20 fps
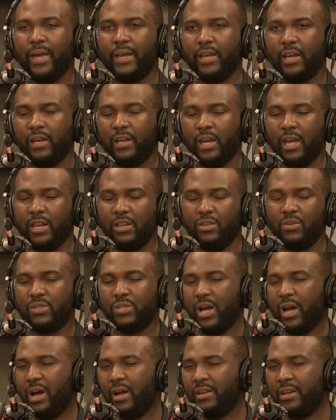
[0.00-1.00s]
right? C can you use
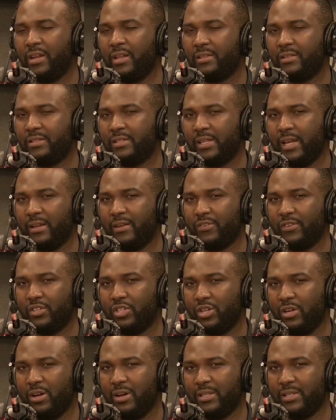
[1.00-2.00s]
it's an onion instead of a
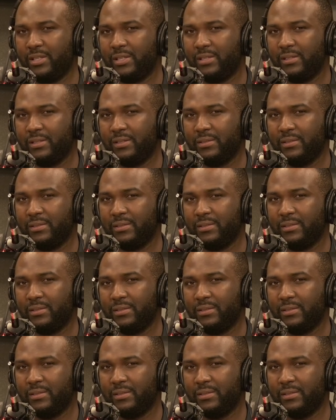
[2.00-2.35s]
shallot?